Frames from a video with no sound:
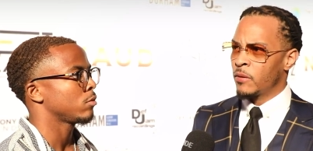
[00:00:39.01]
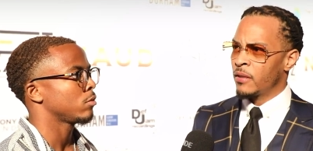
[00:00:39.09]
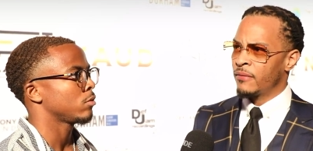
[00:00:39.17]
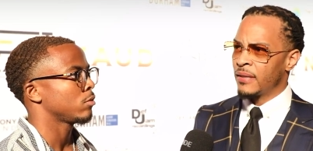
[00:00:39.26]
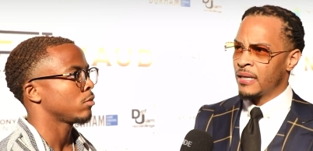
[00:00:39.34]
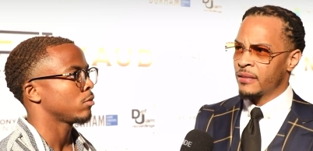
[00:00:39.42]

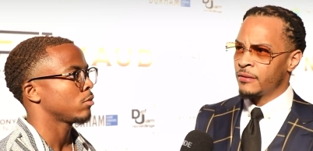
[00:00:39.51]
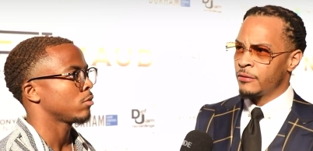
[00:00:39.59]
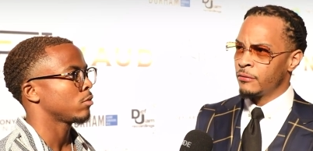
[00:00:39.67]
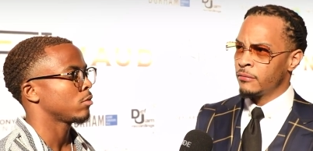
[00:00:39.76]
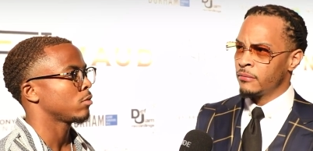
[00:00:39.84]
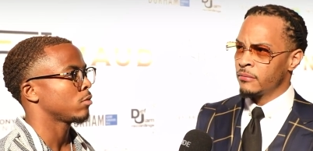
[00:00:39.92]
Speaker 1: whatever I can
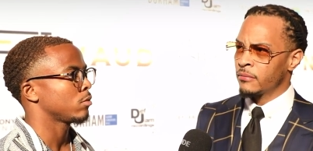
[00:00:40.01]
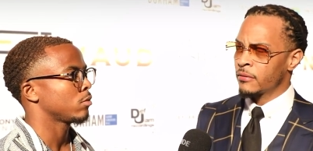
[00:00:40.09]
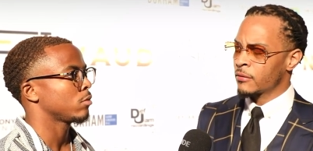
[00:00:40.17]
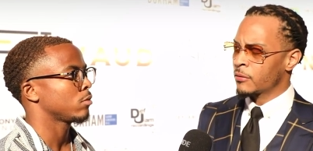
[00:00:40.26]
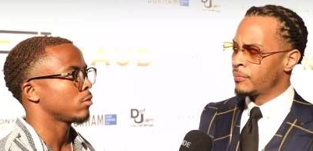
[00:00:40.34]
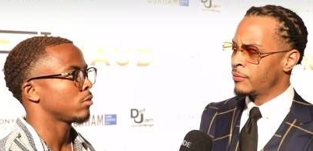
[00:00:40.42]
do
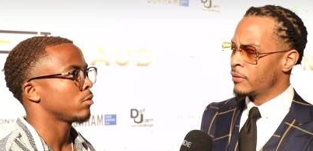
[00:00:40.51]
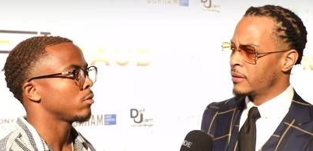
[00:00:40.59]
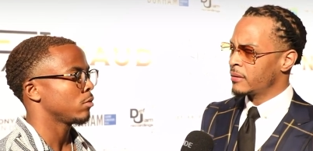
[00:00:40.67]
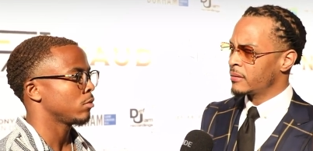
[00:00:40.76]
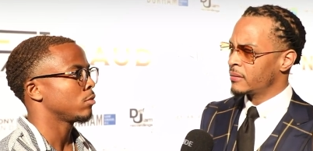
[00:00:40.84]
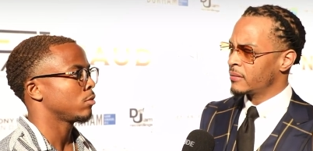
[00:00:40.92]
to
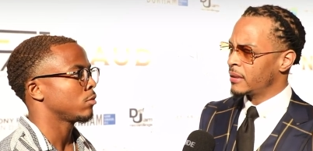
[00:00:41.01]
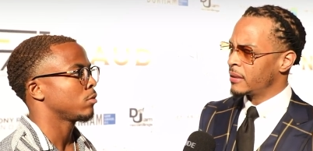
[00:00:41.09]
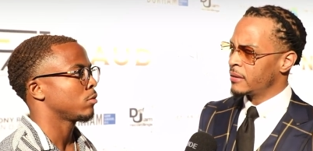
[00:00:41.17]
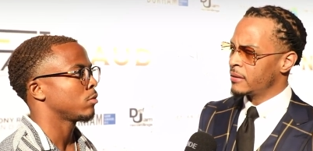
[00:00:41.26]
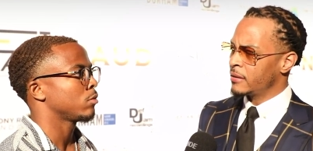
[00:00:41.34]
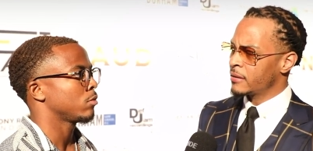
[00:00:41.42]
support
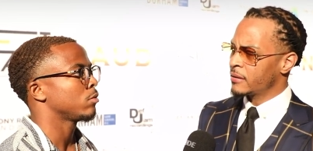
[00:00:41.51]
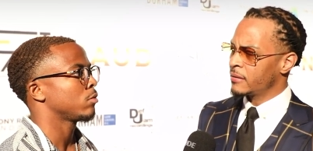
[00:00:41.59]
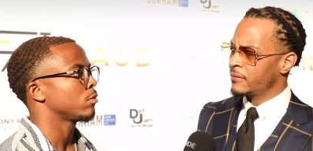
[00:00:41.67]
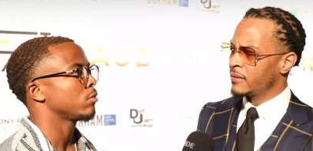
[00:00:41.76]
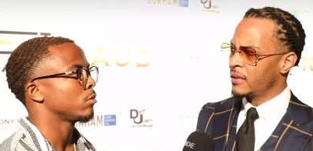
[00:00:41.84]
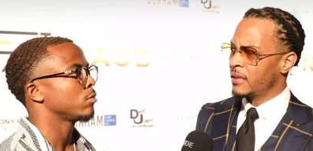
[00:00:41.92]
any
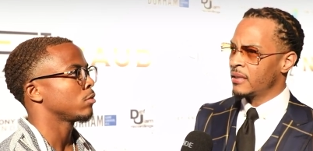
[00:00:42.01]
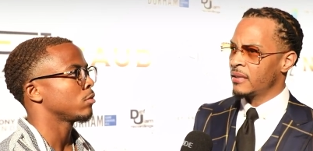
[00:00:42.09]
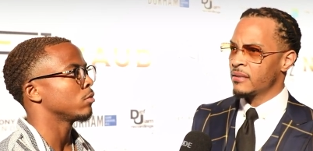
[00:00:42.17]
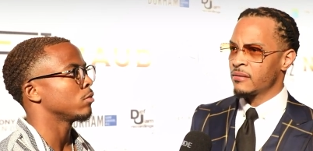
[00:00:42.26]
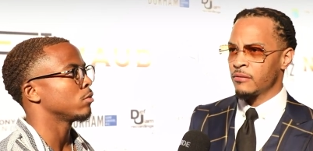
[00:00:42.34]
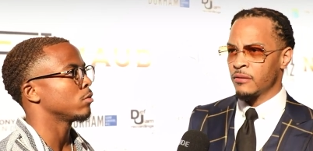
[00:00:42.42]
initiative he
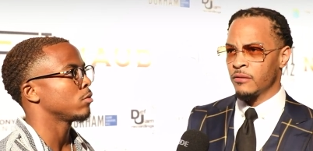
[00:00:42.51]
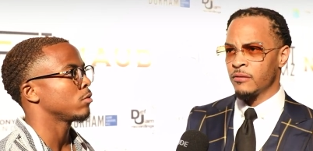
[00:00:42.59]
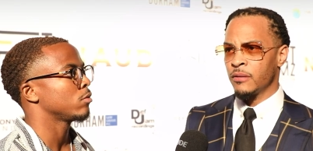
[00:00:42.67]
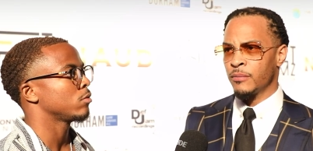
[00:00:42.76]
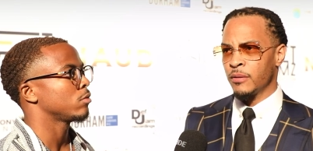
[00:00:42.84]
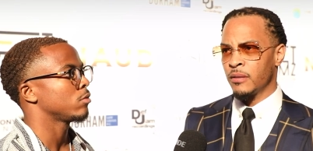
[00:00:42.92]
has, you
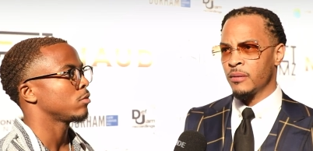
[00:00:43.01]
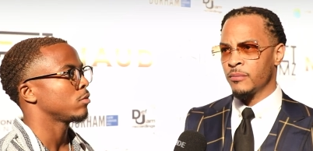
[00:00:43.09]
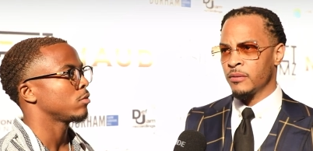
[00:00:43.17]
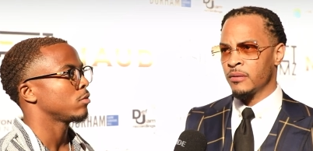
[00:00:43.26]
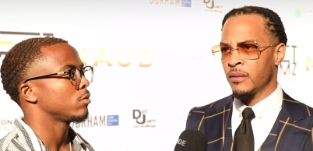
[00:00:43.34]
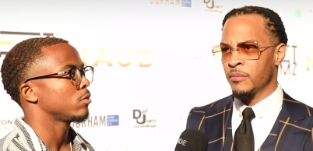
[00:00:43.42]
know, I'm
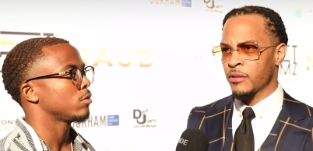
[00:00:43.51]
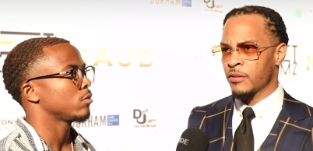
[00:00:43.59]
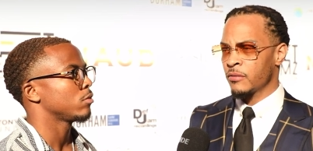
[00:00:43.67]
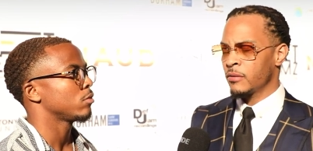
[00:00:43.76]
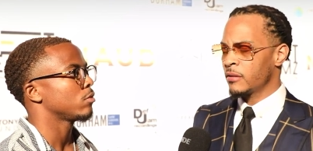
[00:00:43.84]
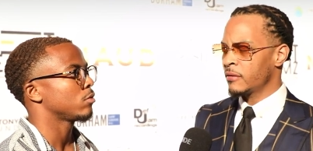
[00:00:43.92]
gonna
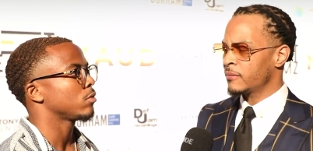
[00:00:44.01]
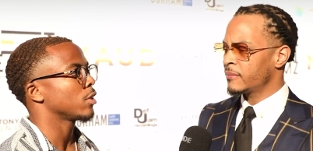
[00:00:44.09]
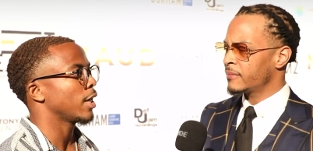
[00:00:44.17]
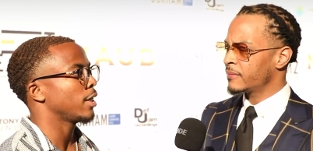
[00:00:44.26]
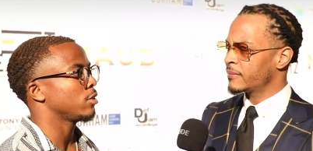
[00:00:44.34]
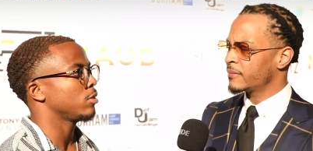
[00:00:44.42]
show
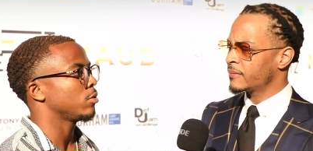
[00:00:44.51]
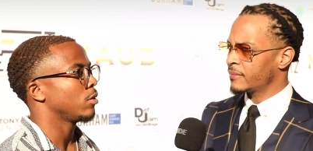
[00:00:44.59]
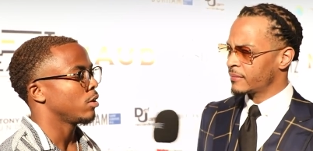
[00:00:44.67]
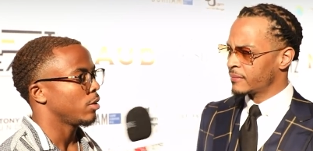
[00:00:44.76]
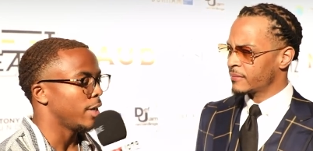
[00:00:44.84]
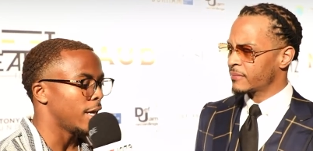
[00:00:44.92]
up. Got you.
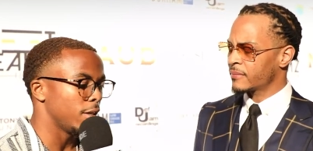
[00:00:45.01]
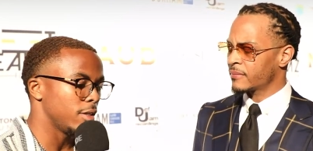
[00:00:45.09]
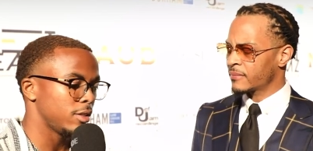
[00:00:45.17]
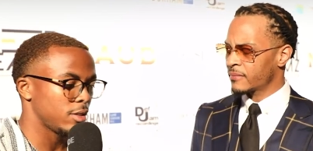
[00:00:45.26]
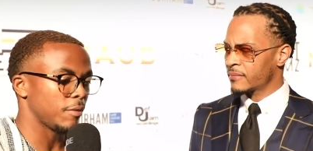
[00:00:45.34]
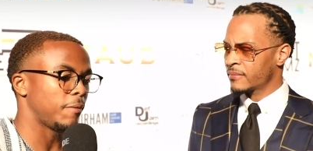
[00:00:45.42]
Speaker 2: Now,
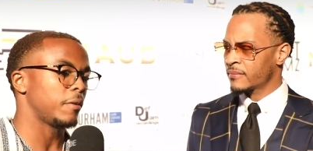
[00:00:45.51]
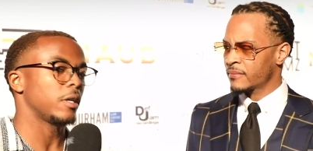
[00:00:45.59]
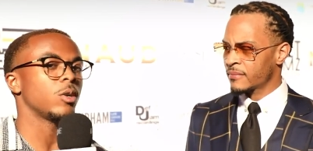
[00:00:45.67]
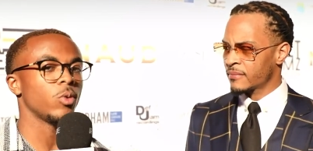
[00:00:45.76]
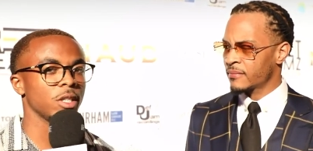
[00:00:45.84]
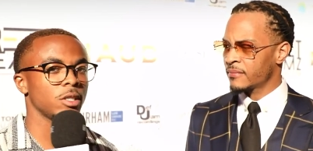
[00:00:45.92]
this is a
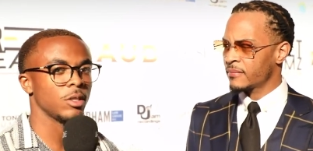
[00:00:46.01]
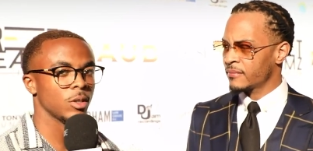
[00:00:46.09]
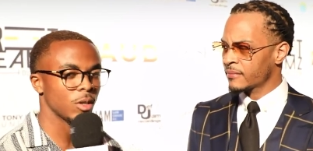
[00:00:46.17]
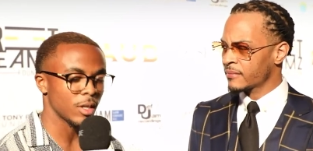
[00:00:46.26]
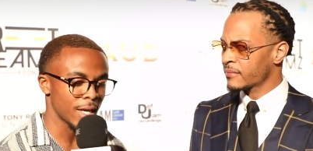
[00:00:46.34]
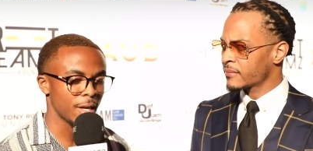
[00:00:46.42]
fun question.
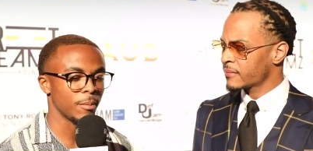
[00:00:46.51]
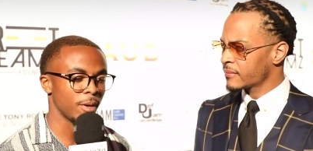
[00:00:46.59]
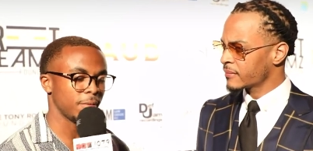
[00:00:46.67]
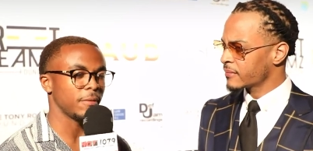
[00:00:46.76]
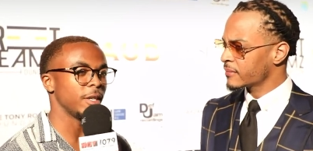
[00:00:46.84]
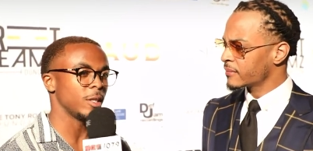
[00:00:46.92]
You know, a lot of
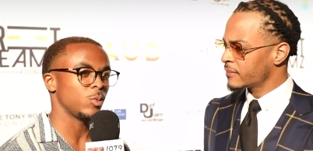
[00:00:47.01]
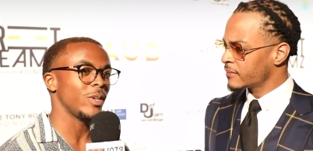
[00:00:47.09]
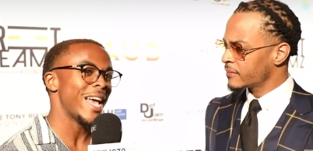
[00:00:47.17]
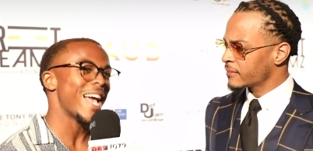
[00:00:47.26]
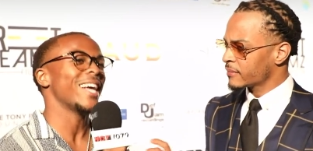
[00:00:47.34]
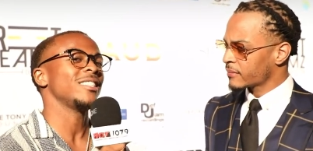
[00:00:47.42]
my friends,
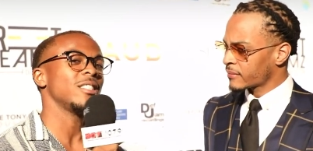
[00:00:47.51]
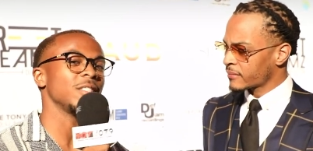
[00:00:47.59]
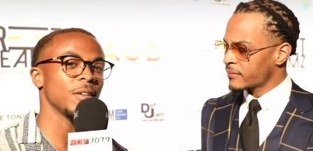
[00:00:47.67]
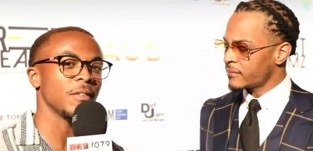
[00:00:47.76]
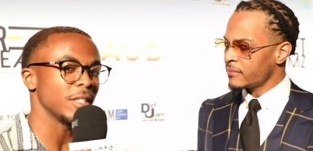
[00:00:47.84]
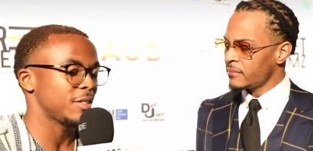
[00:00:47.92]
we ask
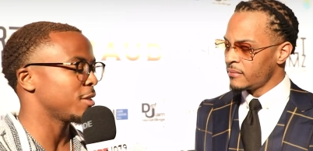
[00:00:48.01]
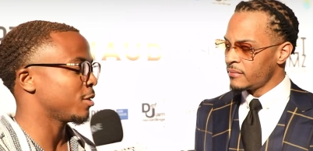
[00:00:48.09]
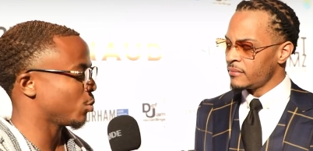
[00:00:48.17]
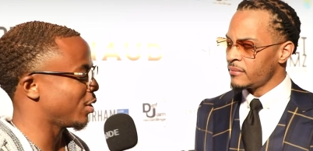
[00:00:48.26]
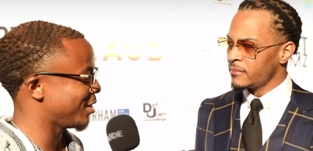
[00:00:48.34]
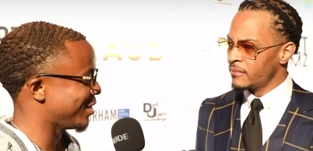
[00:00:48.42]
this of
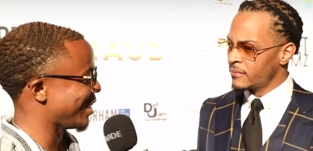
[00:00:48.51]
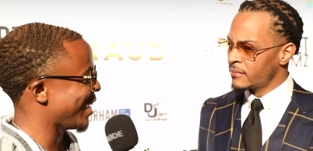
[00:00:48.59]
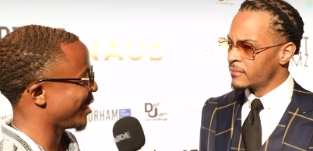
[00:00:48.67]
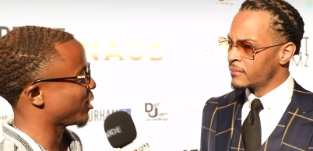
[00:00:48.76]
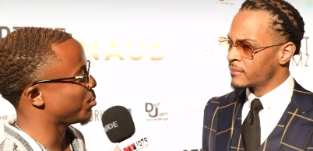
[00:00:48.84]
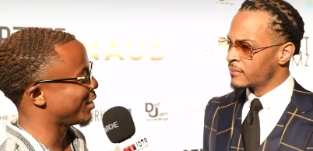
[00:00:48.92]
ourselves: what does
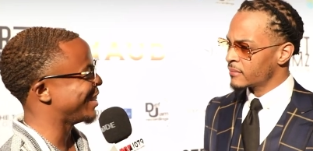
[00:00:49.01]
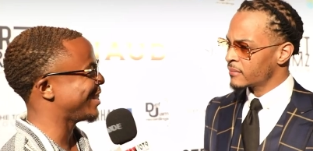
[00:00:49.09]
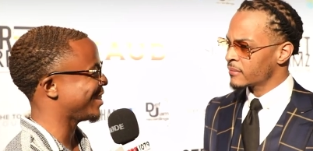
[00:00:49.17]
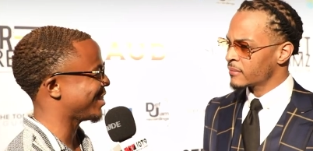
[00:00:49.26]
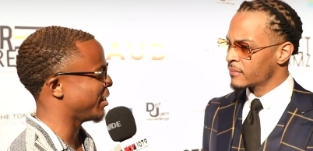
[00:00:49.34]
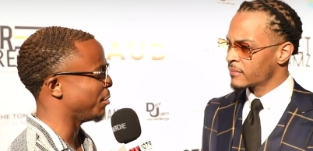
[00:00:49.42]

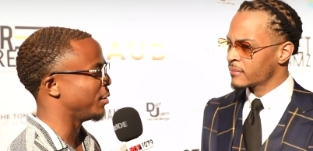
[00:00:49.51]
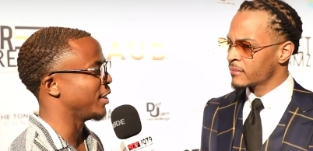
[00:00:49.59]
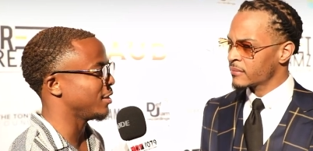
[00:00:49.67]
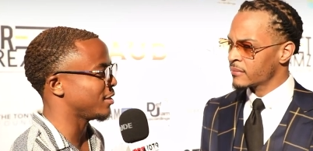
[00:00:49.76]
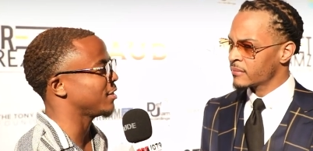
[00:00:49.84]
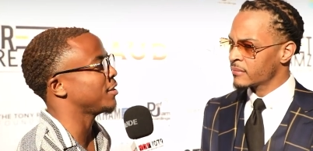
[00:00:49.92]
expeditiously
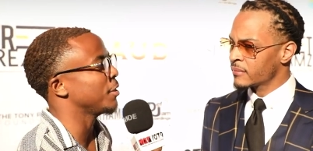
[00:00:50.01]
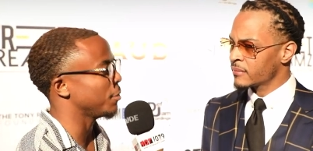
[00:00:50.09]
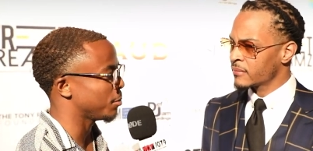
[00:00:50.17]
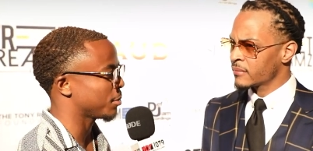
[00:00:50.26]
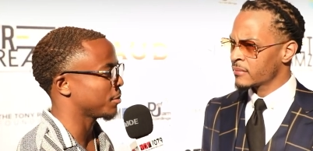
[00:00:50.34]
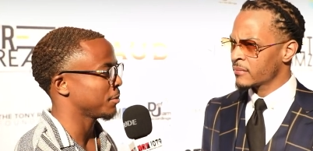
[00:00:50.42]
mean to Tip?